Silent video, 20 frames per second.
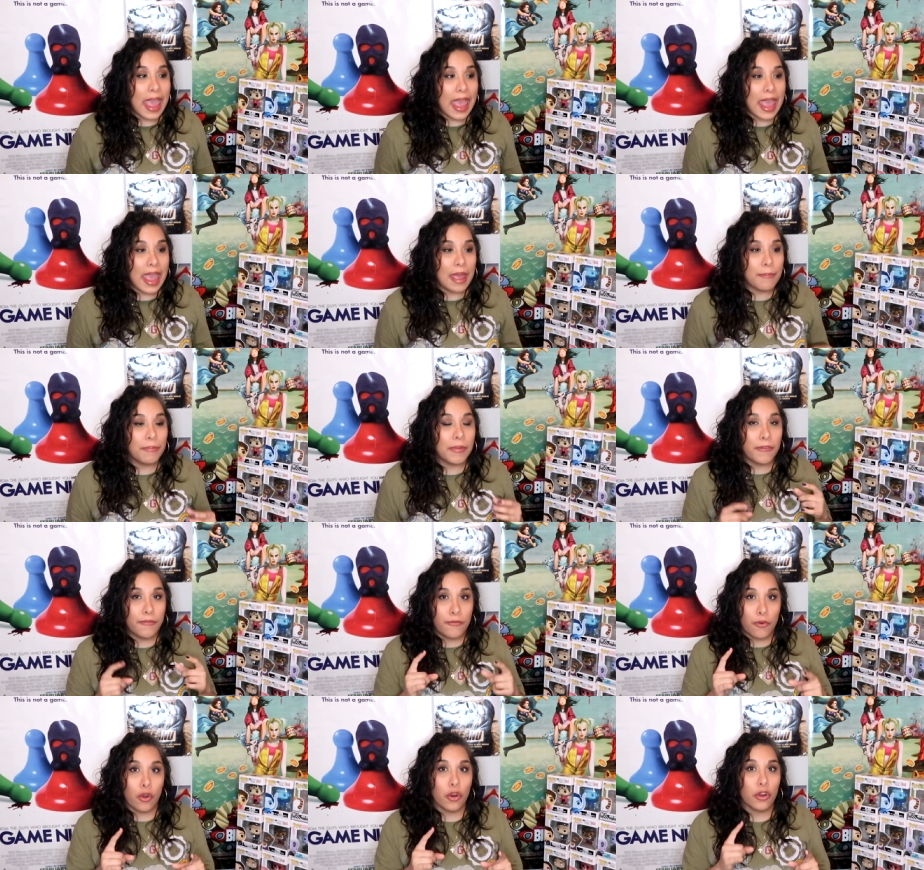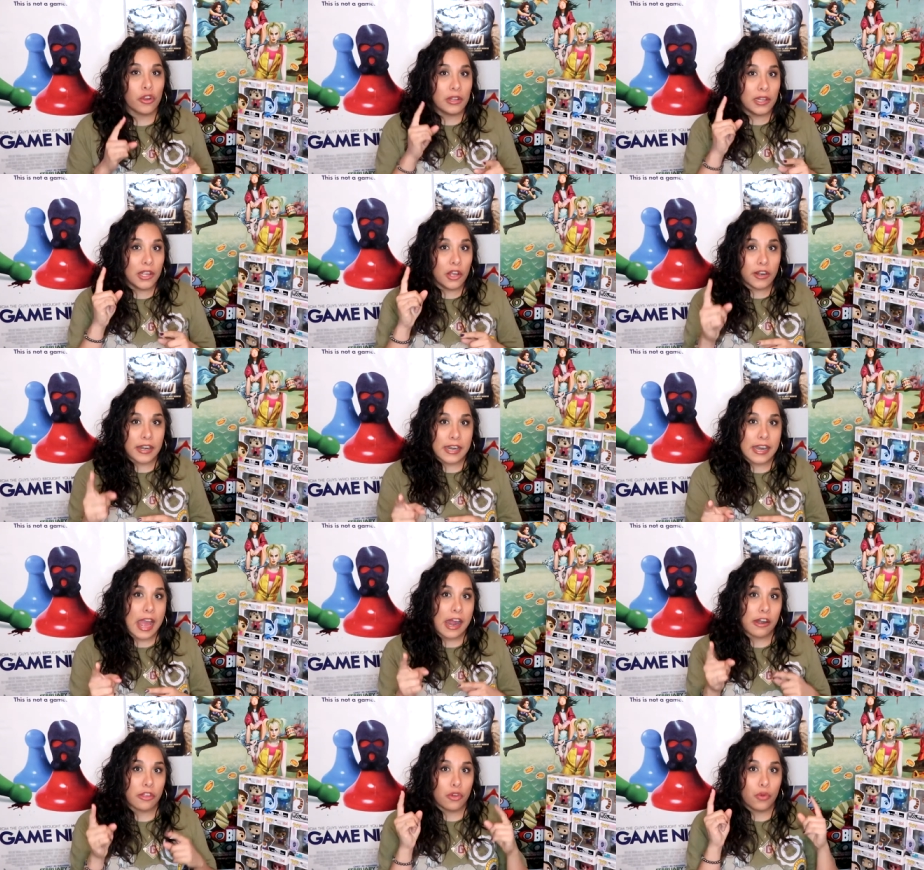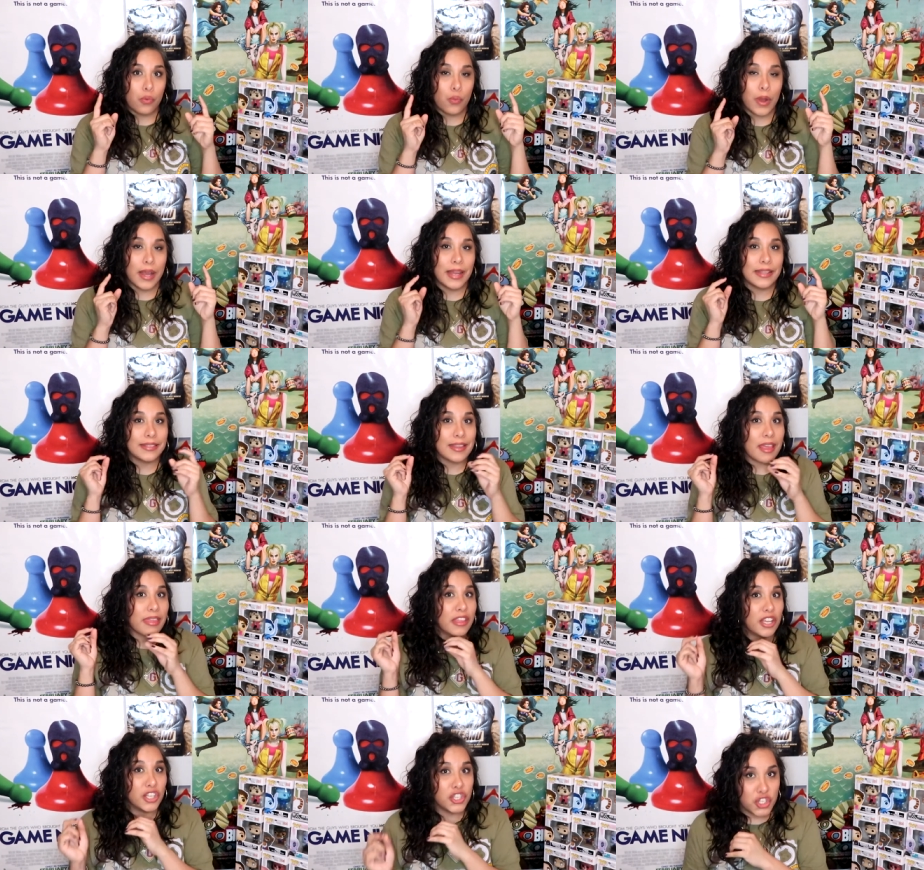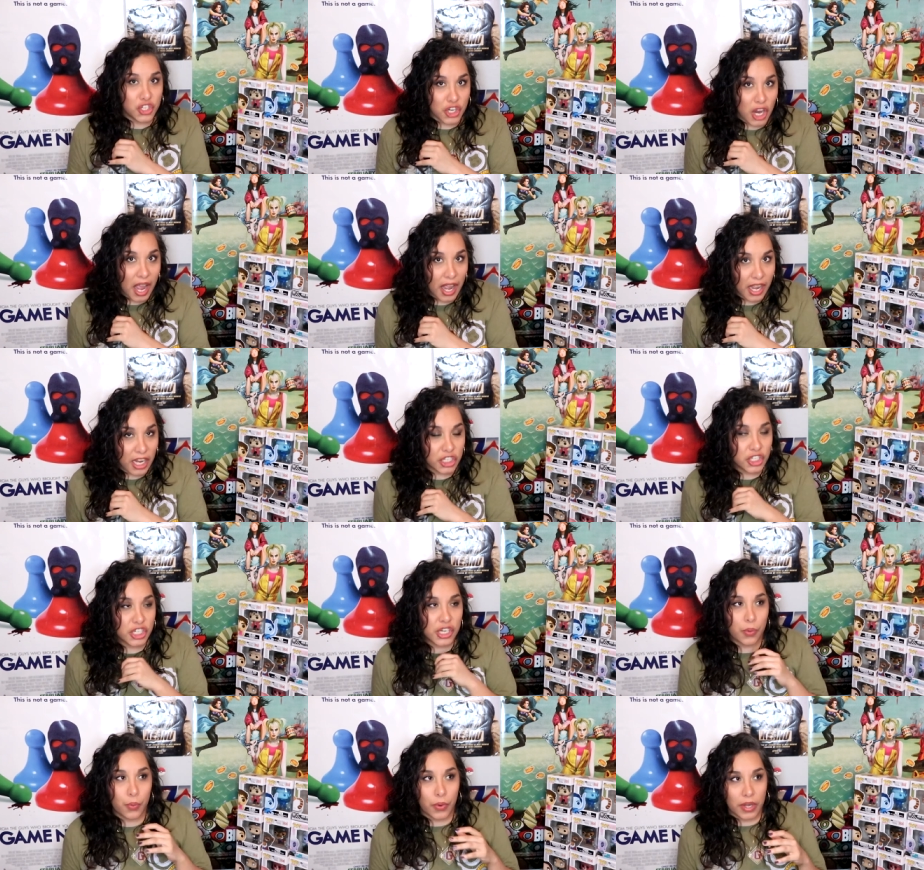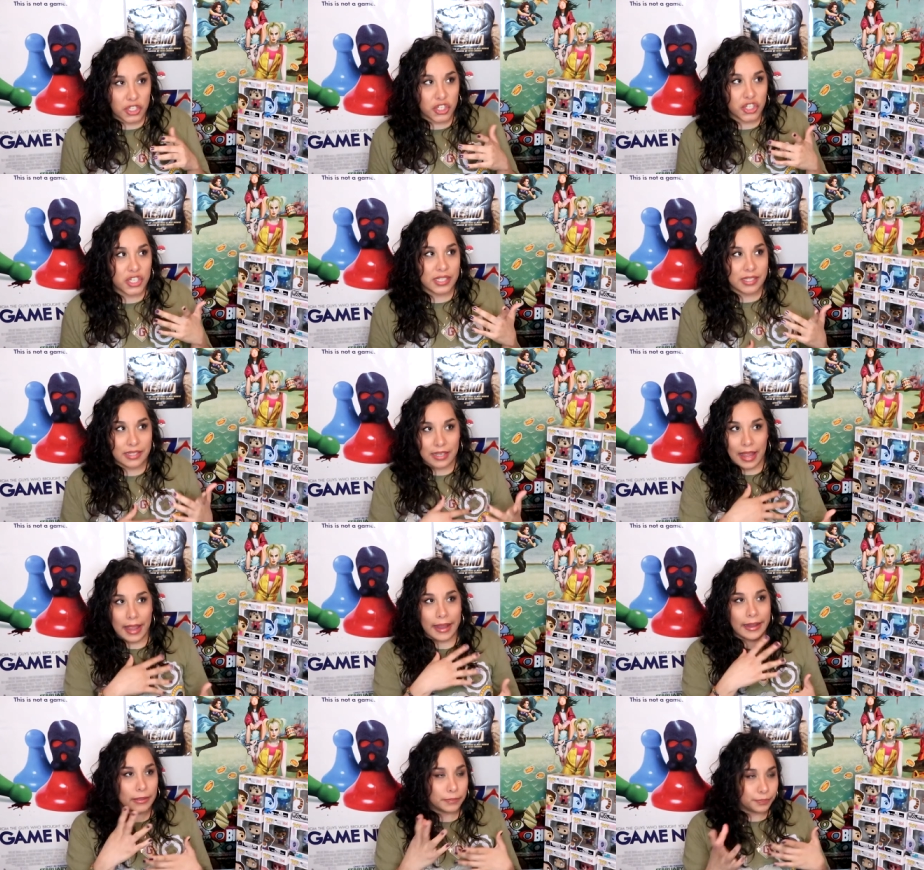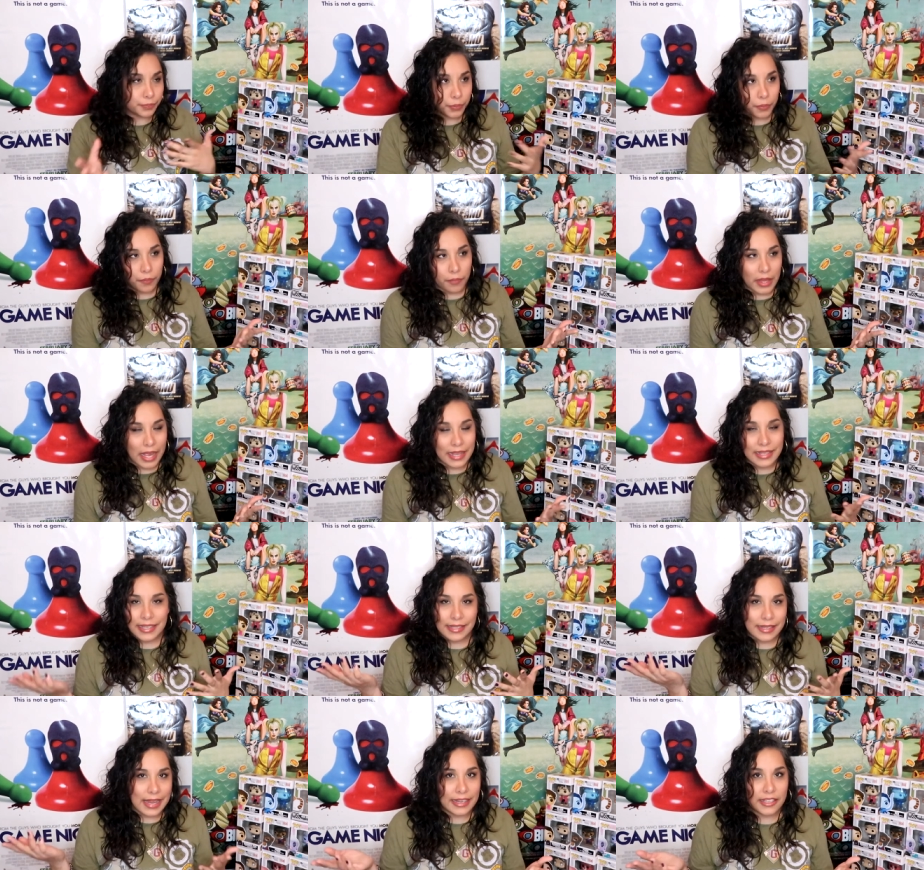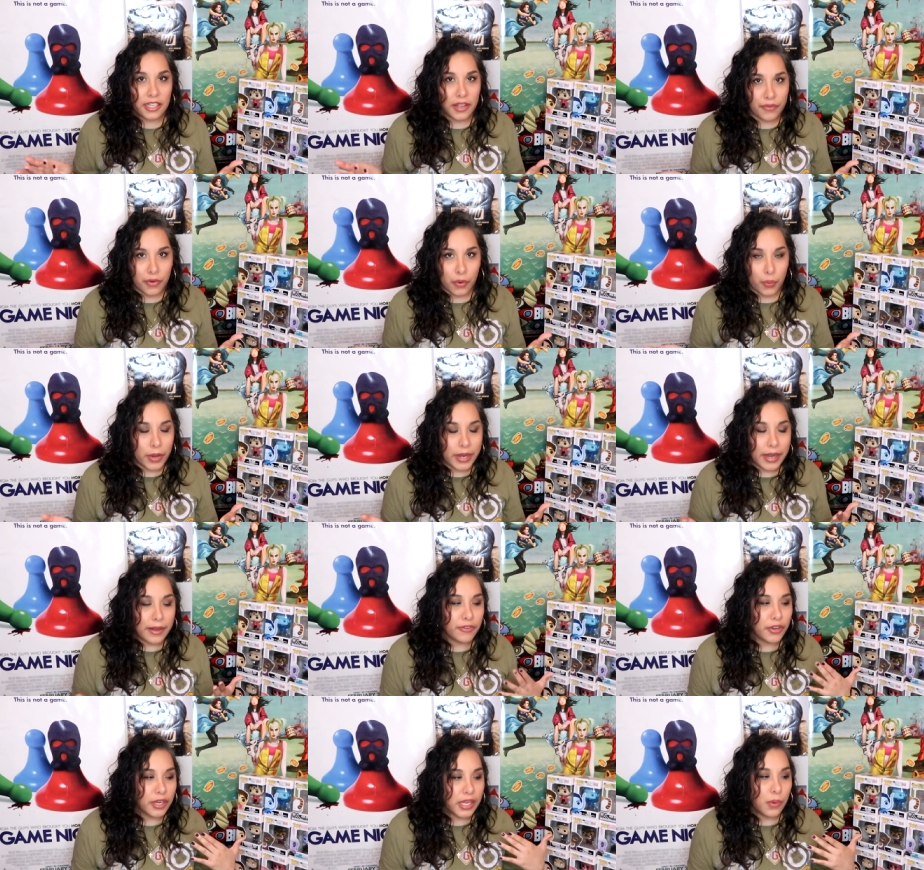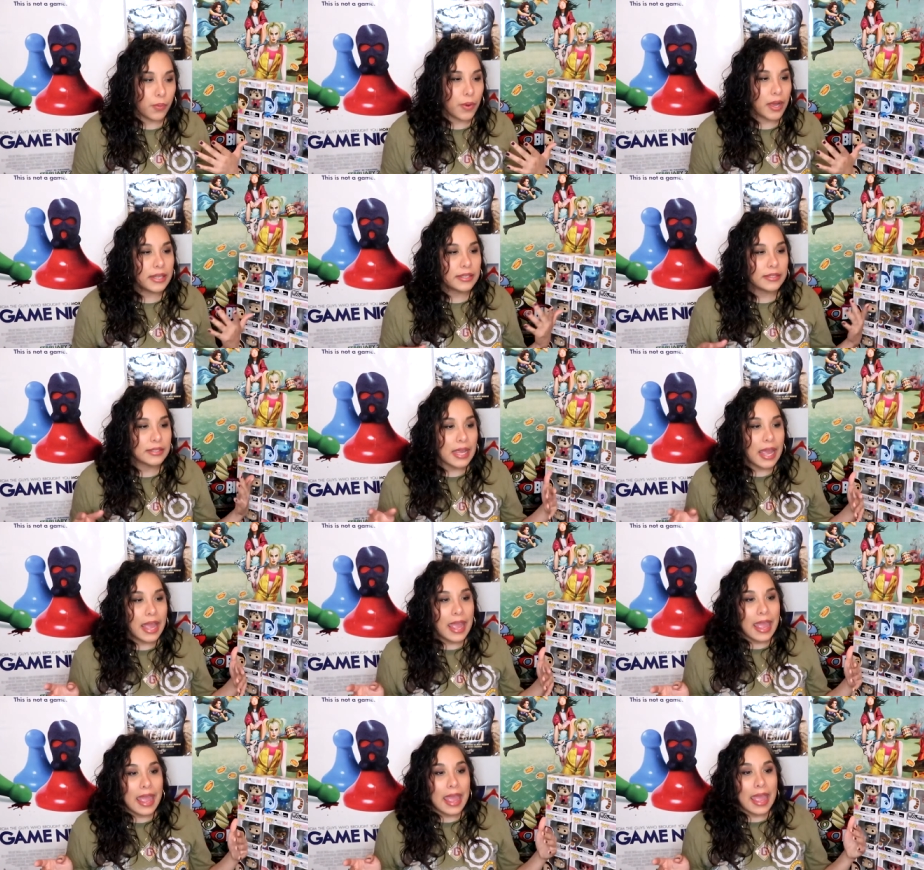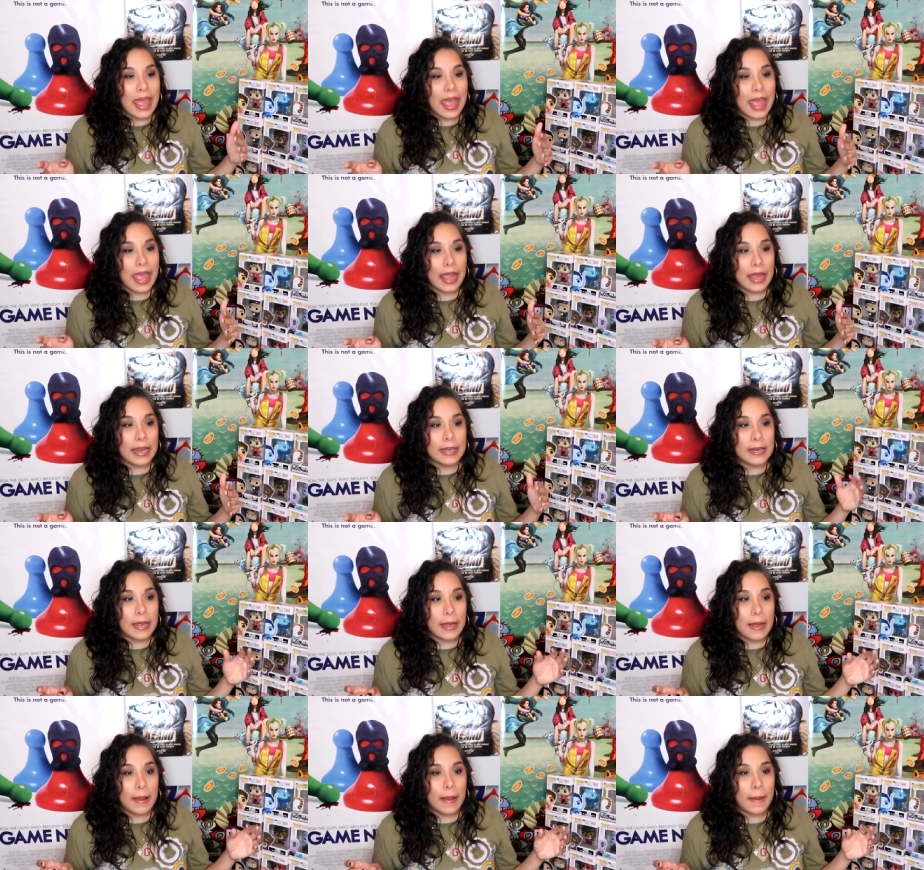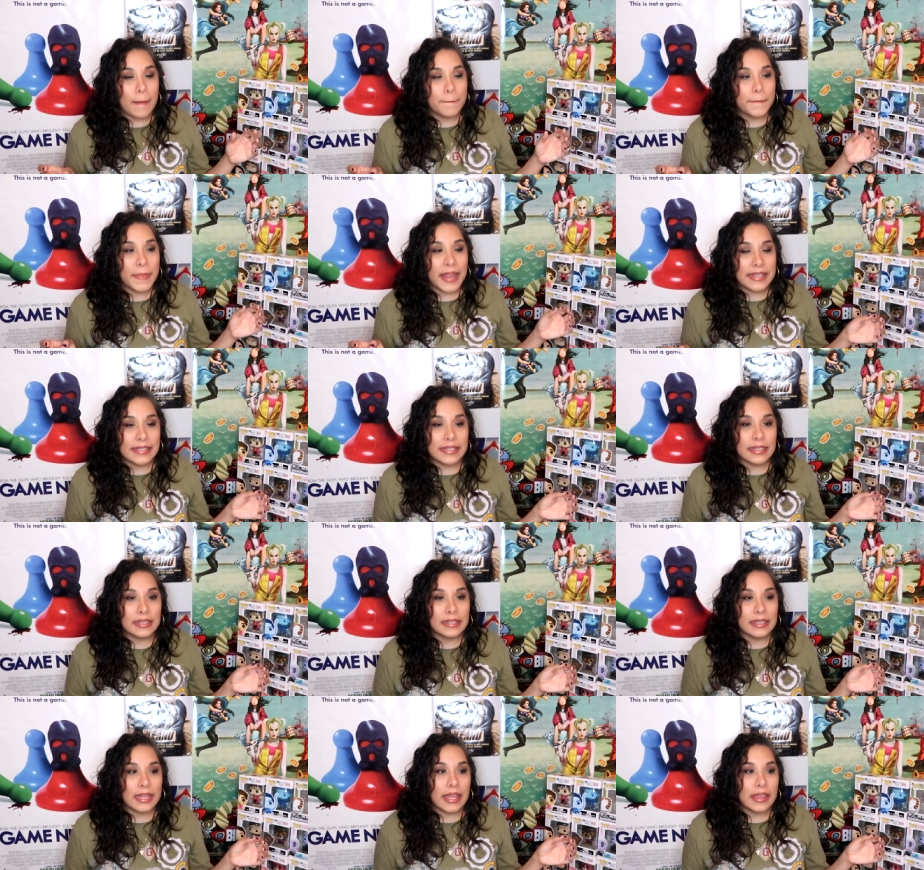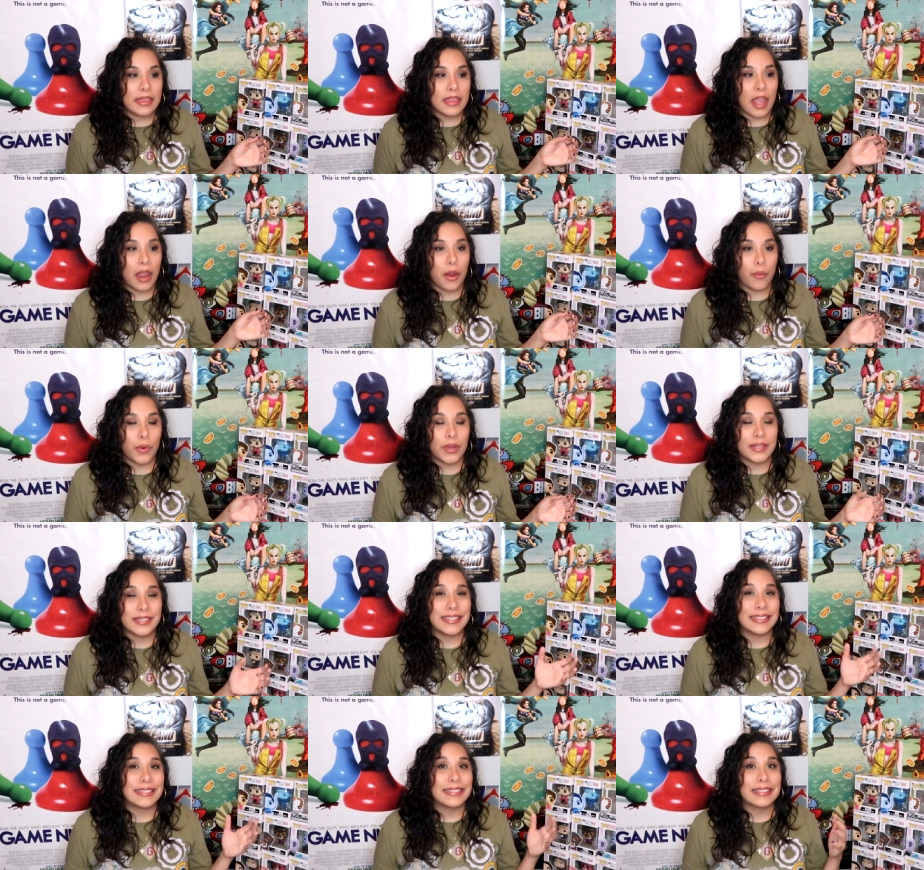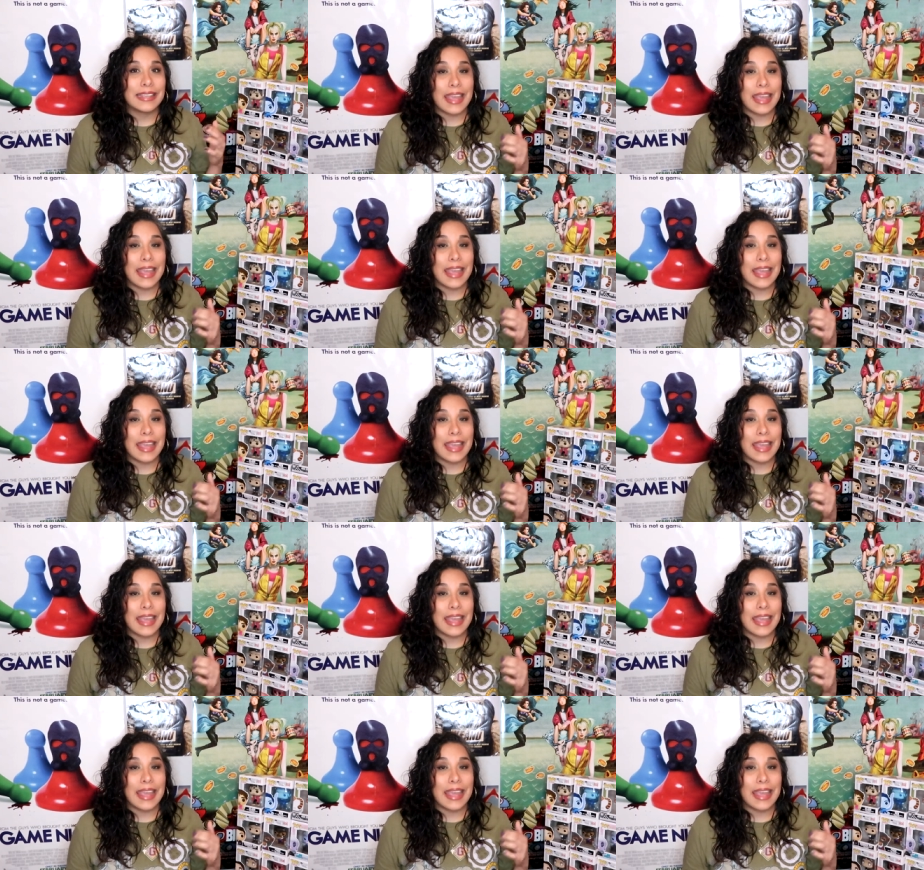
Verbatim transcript: And before Leonardo was the judge, he was just like a detective or whatever he was and um, basically there was this